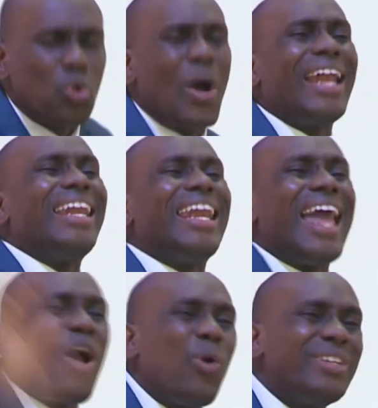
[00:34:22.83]
to
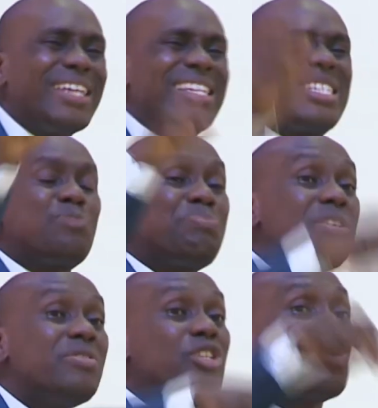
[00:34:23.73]
allow the
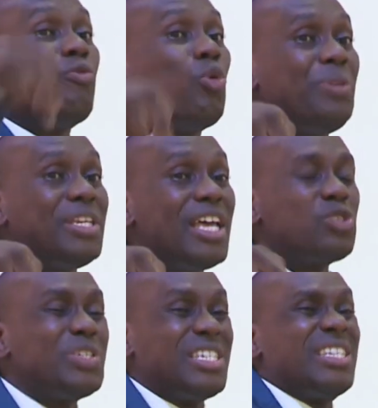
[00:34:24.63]
spirit of
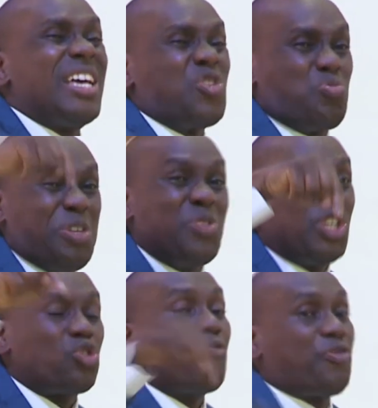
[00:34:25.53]
obedience, which is the
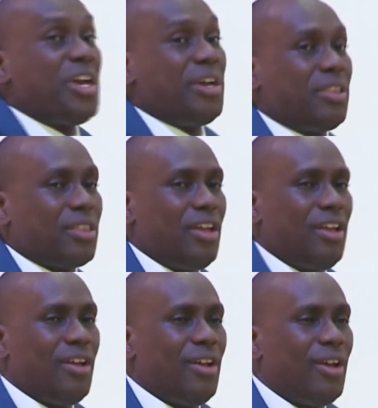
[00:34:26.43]
spirit of faith,
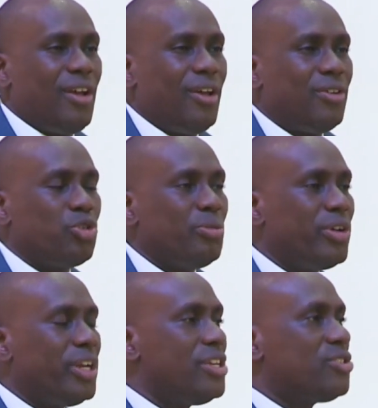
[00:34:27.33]
to be
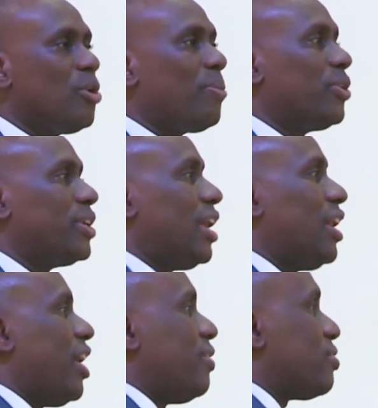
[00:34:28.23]
released upon their
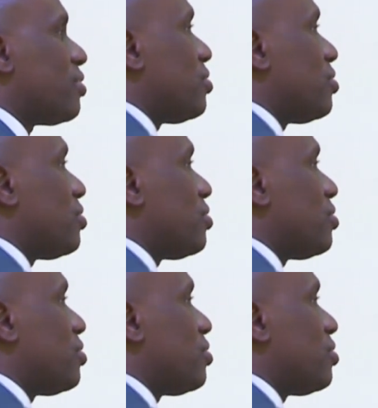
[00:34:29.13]
lives.